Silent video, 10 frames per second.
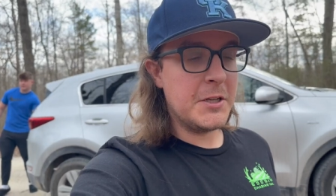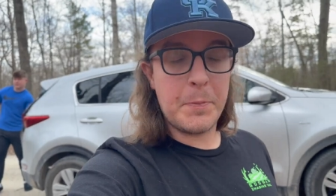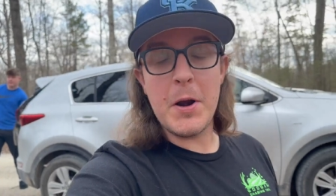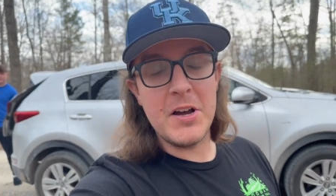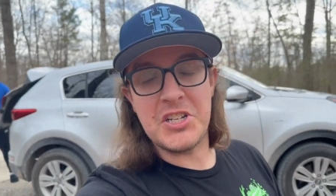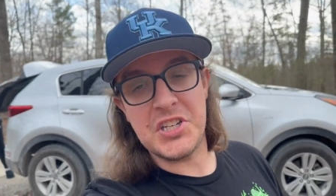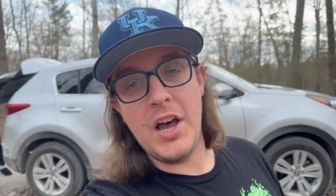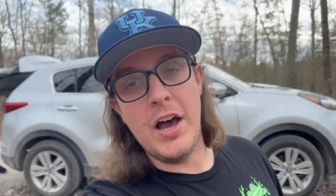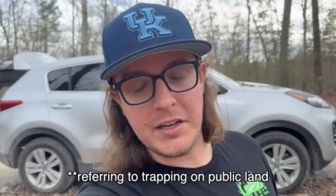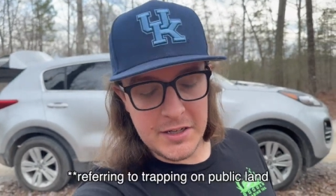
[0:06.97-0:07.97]
it's pretty much
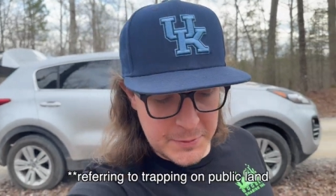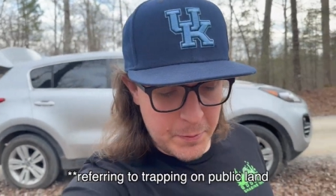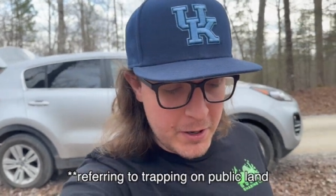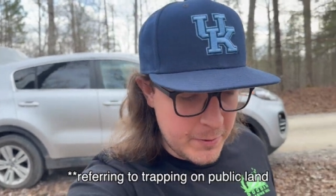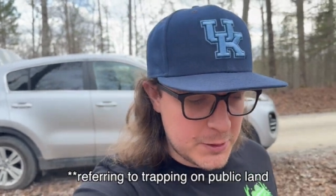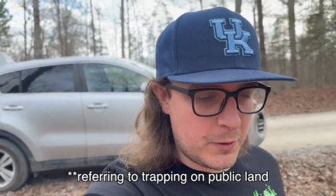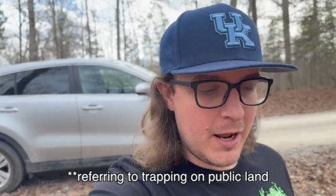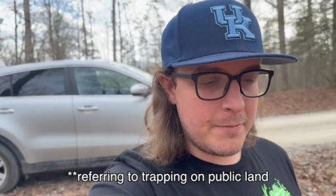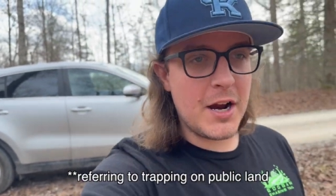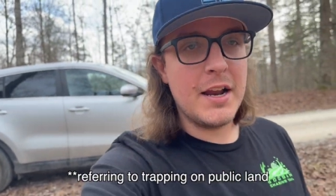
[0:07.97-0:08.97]
sucked, is pretty much what
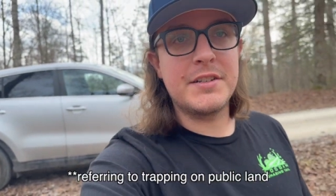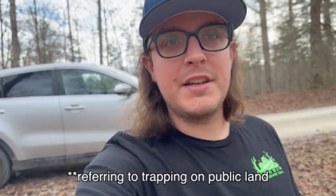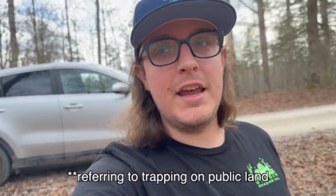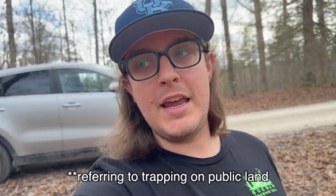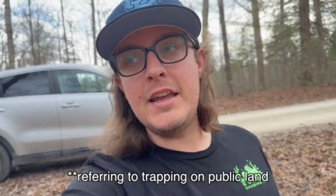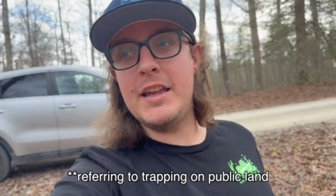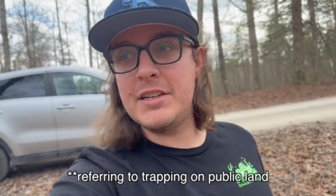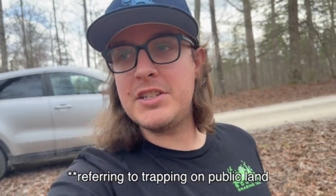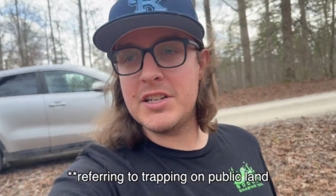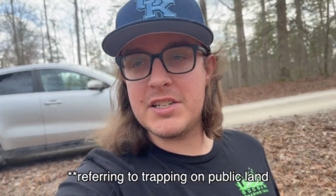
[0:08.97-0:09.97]
I'm trying to say. It,
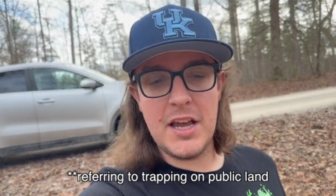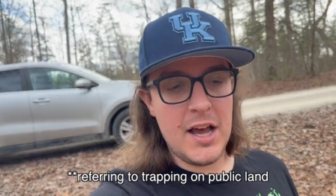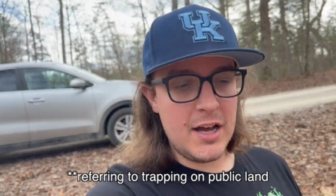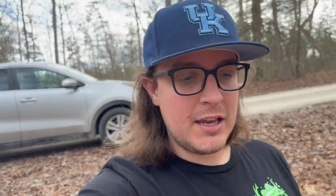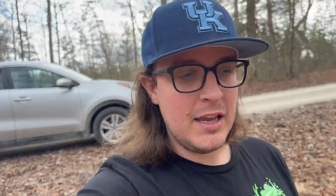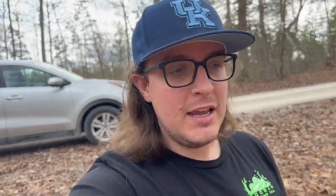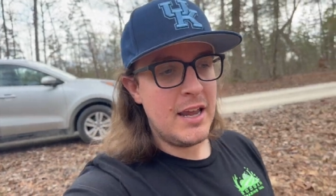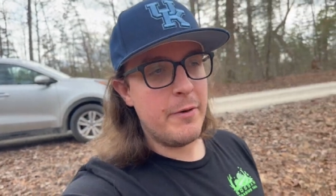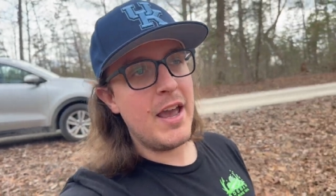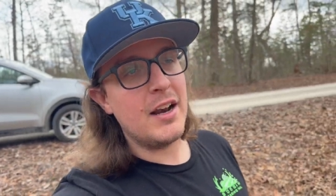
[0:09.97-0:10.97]
it's just sucked.
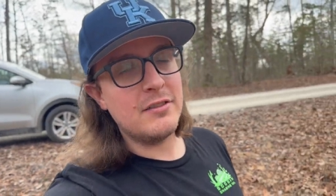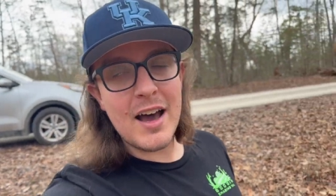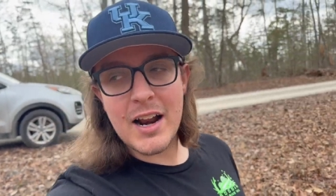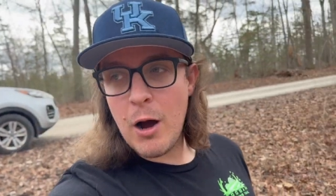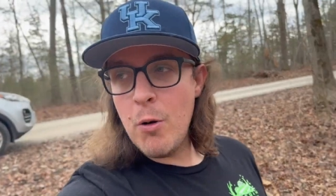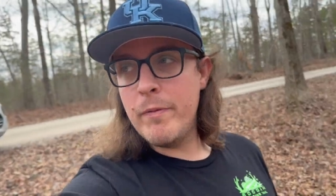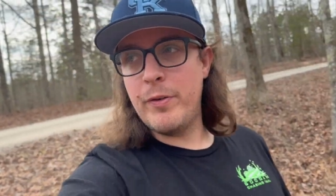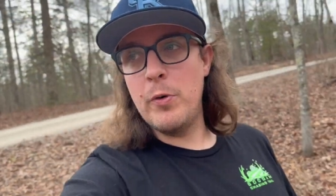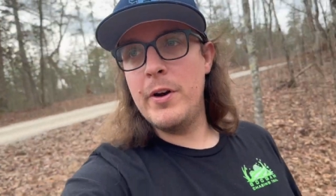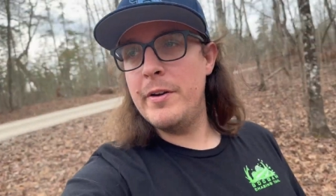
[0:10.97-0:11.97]
We had a lot of hope for it,